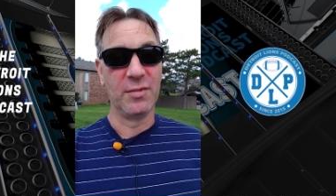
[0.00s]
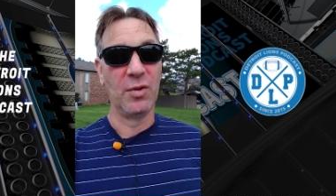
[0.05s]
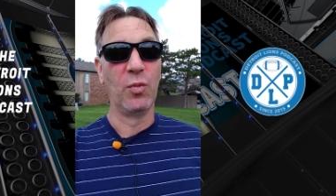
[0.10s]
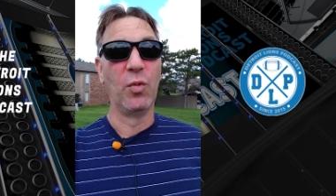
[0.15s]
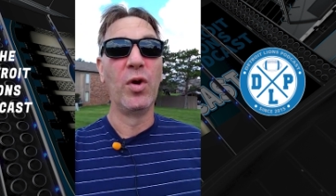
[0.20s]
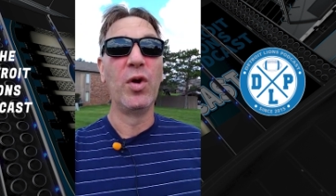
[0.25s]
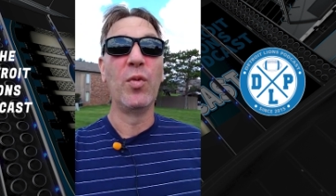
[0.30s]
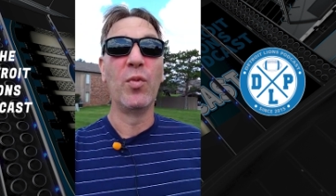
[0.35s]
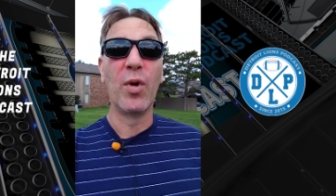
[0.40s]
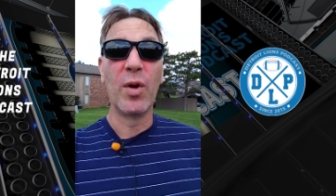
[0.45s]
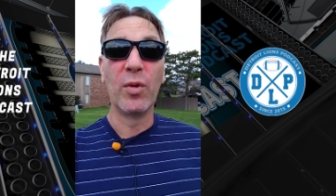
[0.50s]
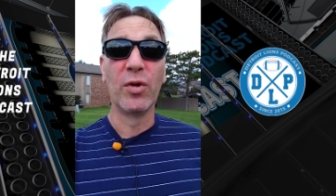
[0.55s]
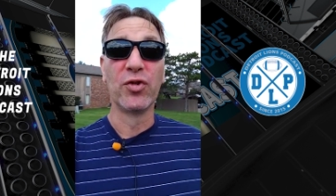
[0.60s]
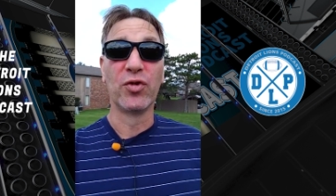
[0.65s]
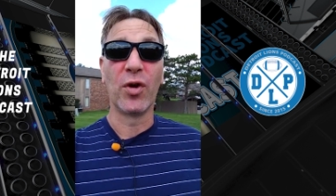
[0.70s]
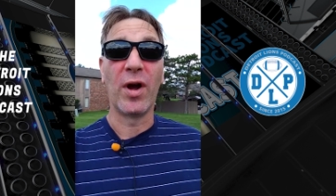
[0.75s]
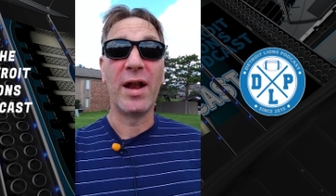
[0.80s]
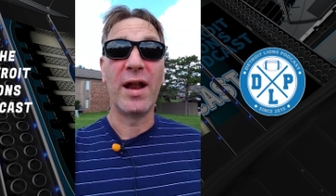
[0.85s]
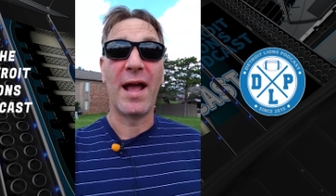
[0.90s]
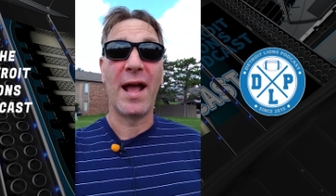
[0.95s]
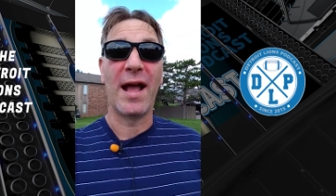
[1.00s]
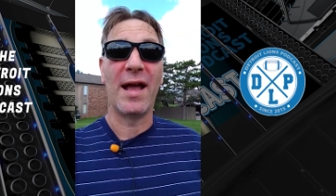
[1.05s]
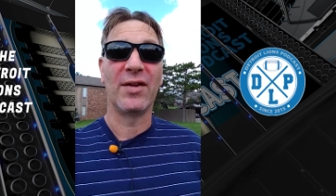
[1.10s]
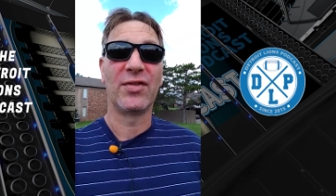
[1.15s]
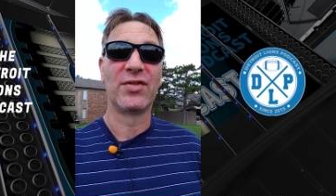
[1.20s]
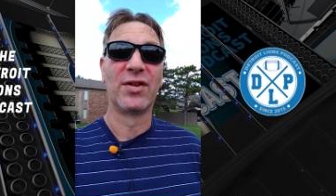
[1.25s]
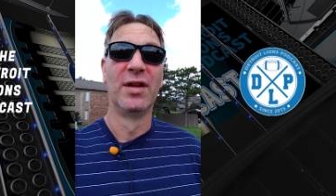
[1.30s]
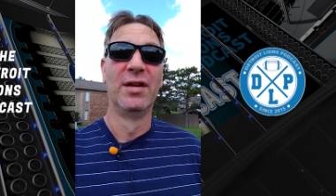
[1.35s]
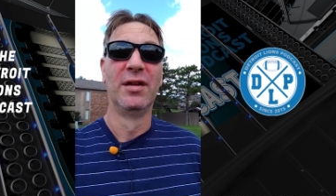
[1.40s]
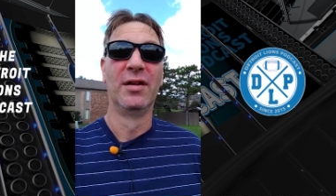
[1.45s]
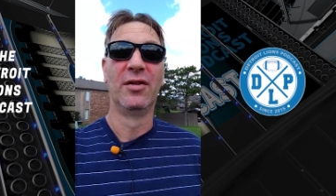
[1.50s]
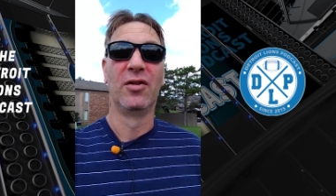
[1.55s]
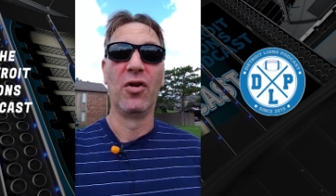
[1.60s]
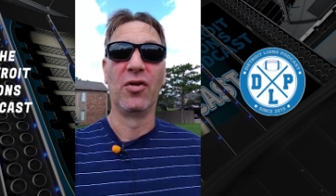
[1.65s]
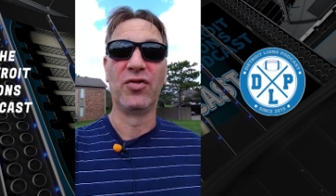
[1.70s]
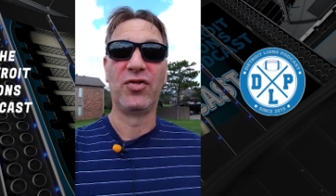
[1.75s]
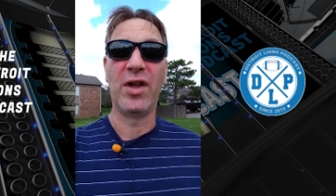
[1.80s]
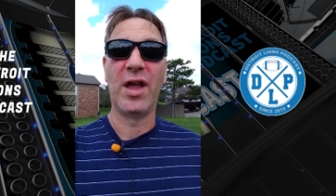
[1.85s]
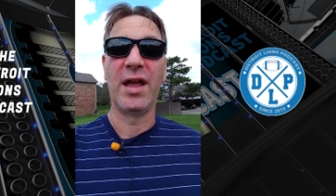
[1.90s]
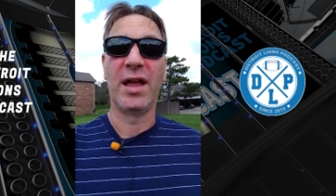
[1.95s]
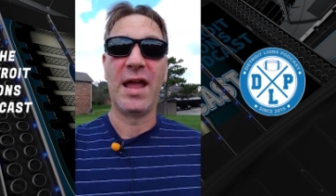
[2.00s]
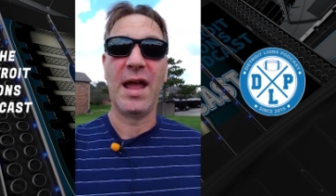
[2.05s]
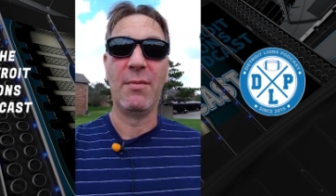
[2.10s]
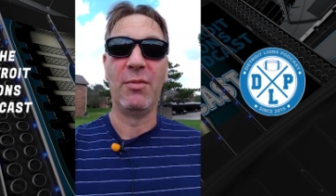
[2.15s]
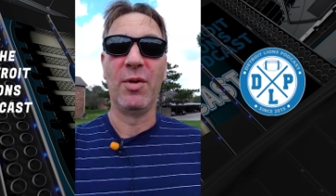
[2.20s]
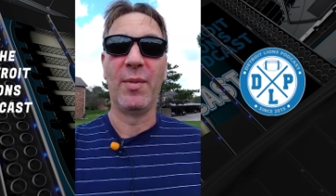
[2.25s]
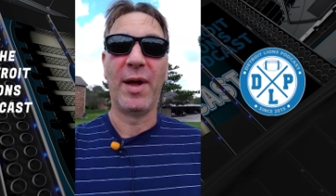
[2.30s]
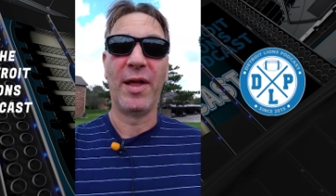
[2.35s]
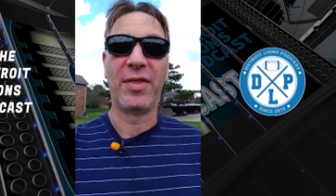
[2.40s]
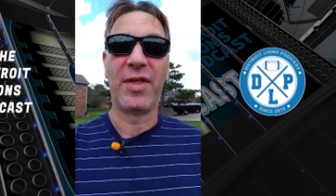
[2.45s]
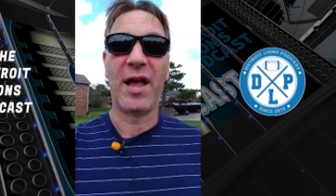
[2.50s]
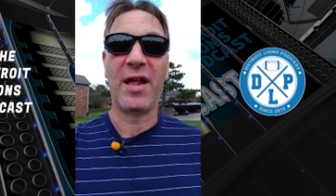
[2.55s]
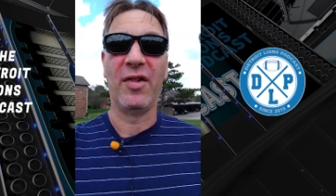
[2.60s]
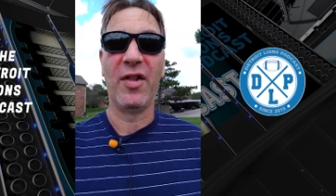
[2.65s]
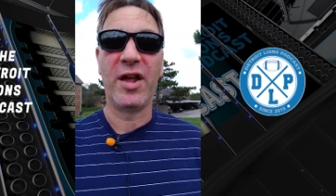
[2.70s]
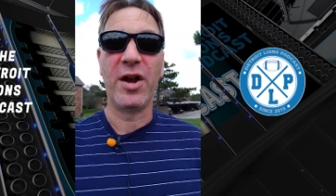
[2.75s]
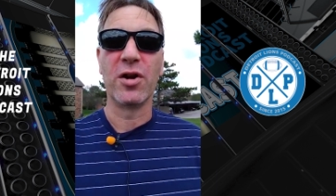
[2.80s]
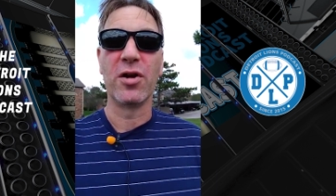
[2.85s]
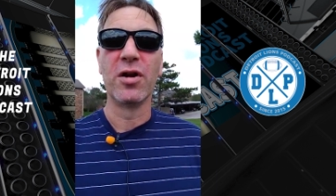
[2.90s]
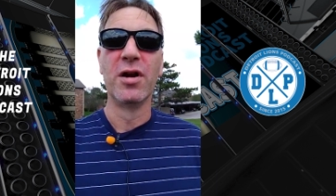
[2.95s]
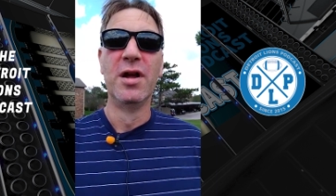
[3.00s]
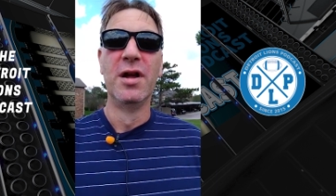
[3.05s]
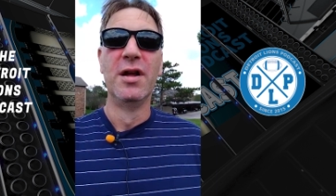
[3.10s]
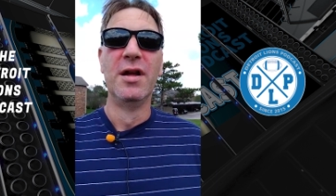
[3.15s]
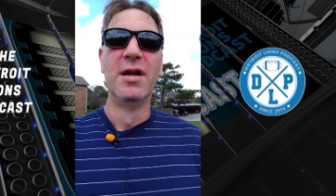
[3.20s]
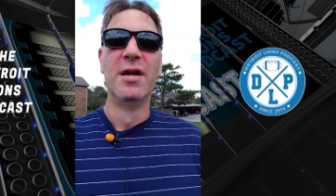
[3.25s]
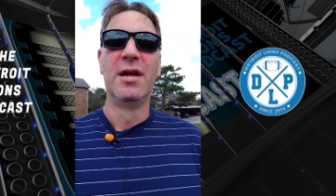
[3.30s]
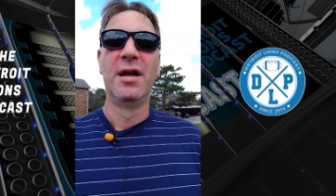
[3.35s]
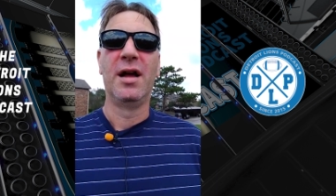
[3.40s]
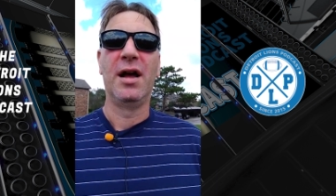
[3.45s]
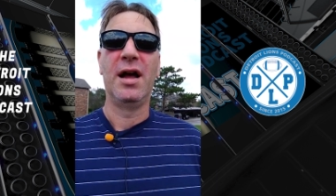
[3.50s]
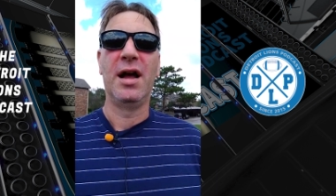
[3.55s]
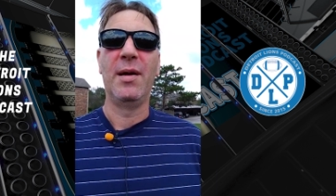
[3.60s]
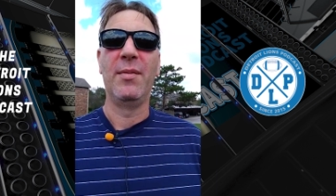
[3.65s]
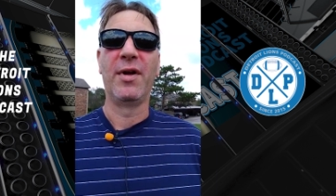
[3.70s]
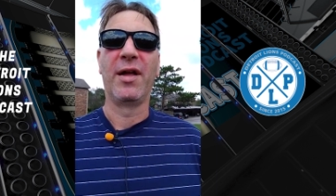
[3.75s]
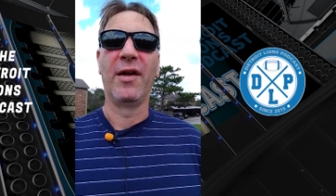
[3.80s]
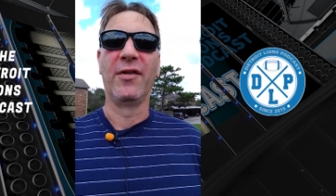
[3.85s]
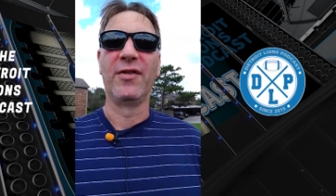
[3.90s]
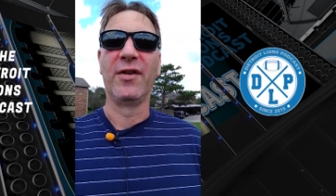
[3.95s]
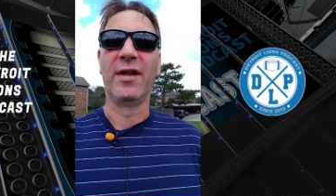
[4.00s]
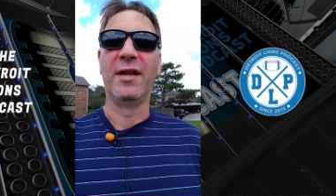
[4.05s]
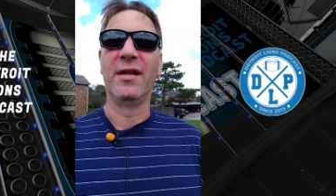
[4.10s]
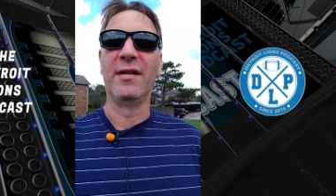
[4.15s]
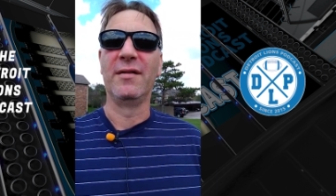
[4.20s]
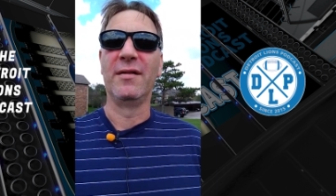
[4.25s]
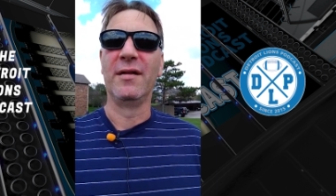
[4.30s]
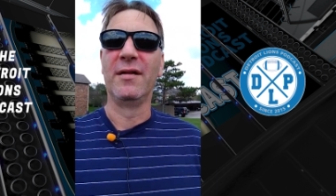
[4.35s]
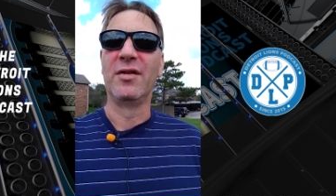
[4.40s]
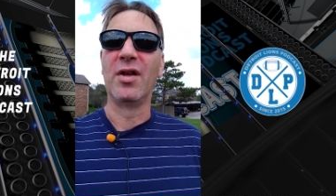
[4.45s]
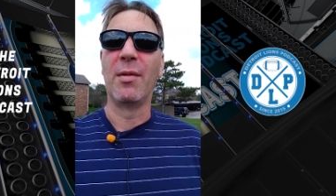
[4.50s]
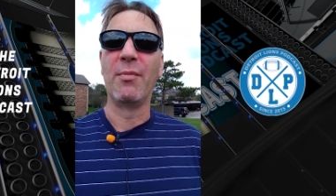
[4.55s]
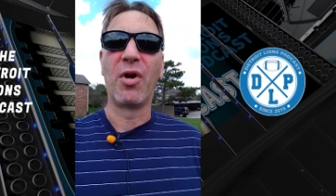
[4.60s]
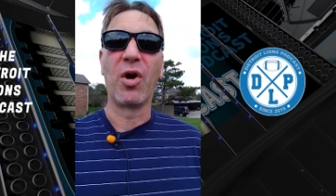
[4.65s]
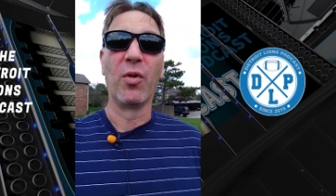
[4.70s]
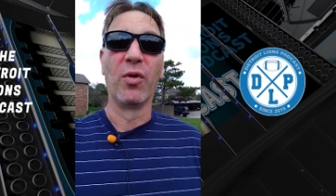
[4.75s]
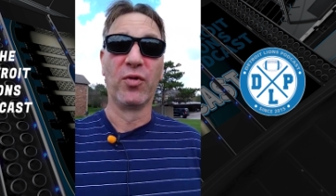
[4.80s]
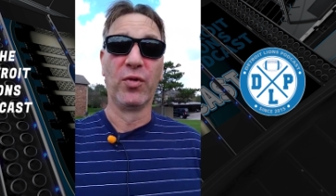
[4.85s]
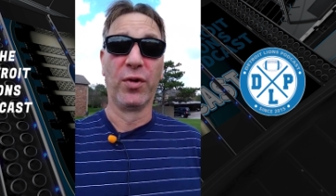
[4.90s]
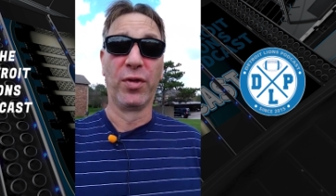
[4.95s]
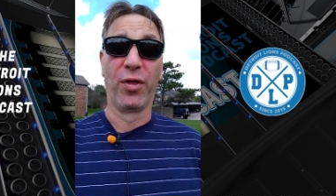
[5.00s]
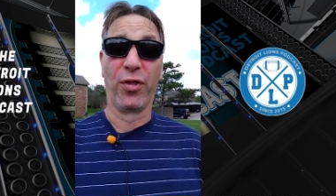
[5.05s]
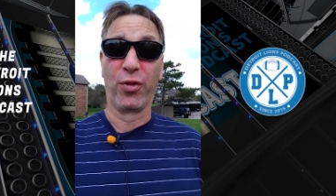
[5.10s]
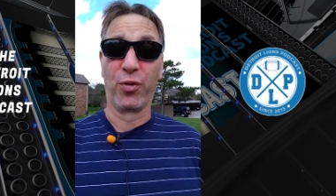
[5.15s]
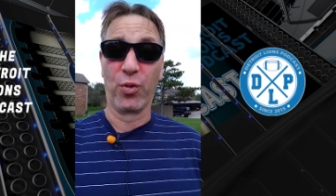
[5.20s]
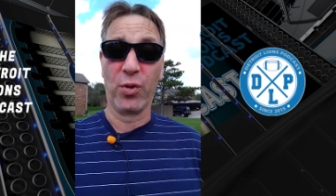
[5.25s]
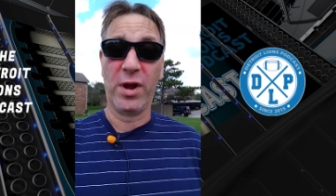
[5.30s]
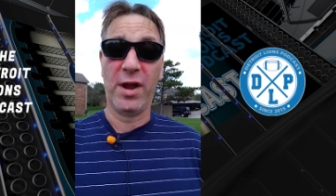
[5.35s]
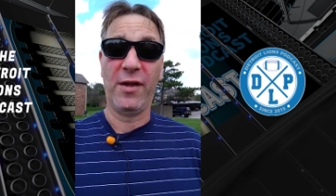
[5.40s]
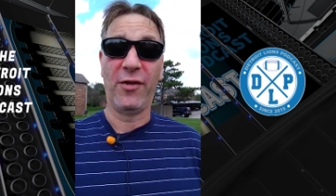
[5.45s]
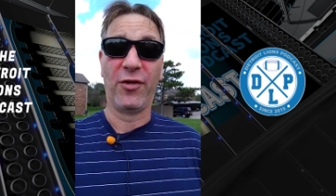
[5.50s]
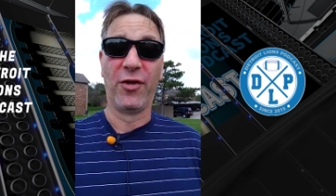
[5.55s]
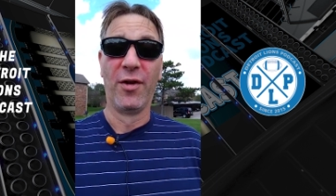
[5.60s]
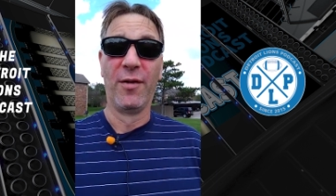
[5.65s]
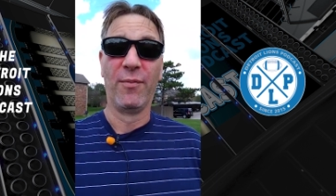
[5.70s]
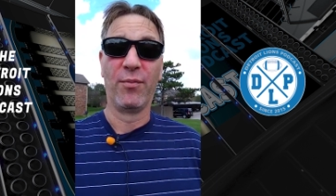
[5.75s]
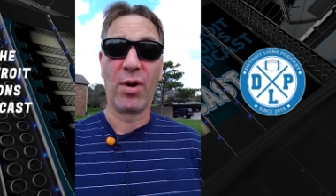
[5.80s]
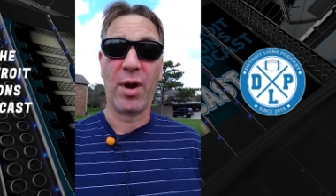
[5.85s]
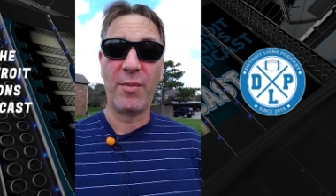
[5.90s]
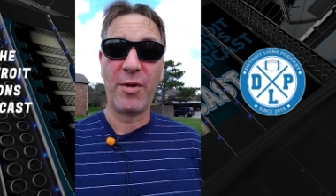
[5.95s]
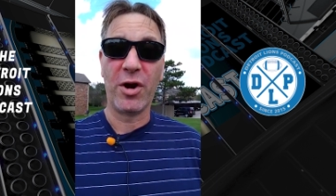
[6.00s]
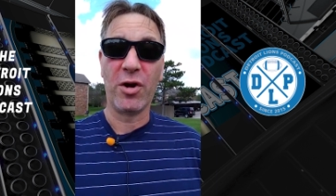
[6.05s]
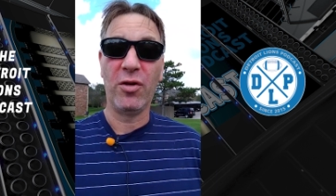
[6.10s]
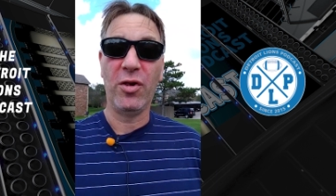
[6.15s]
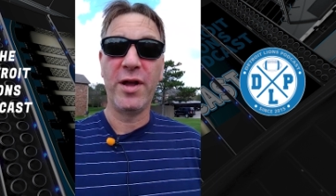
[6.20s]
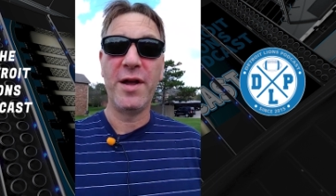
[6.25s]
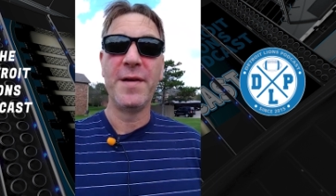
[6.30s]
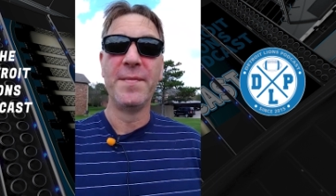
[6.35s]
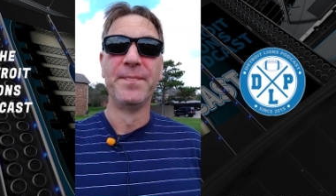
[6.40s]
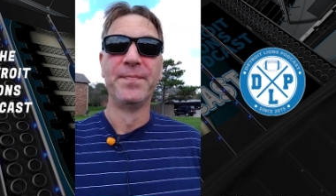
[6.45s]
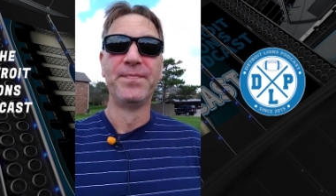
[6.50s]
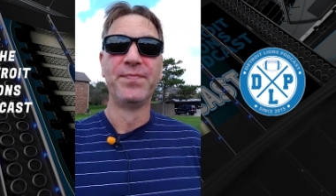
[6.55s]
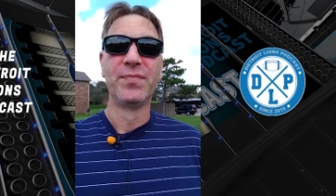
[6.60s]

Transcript: We will try to ask Coach Dan Campbell about that later, because Dunbar was with the threes primarily,